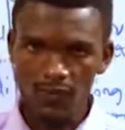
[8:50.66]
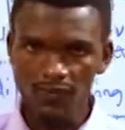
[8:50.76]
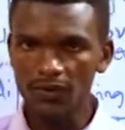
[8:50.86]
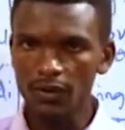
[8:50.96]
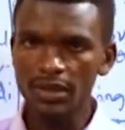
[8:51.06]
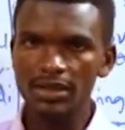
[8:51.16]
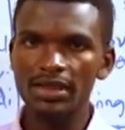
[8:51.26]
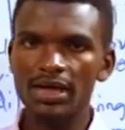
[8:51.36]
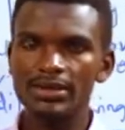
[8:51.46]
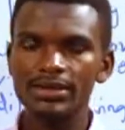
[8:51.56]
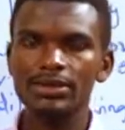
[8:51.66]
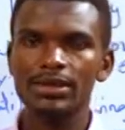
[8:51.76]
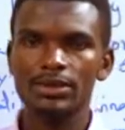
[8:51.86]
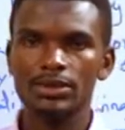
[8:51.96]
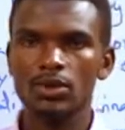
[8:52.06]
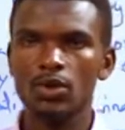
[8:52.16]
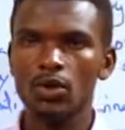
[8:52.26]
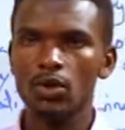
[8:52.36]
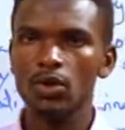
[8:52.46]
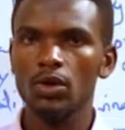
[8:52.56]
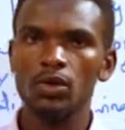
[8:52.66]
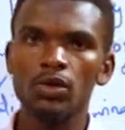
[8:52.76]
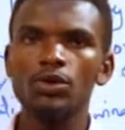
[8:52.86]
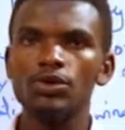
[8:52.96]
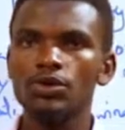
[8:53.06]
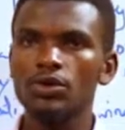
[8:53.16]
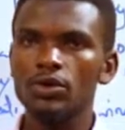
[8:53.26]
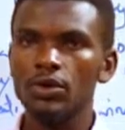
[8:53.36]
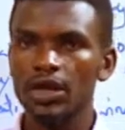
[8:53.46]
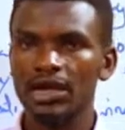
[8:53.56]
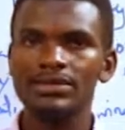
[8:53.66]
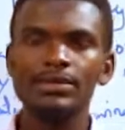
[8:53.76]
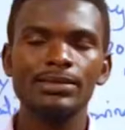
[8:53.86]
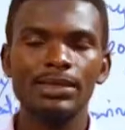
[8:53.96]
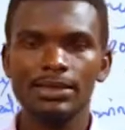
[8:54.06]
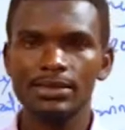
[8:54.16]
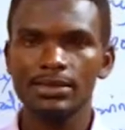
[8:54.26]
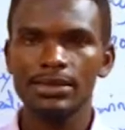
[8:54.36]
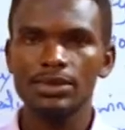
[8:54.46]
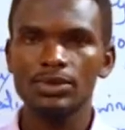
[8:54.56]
assistance or colonial assistance.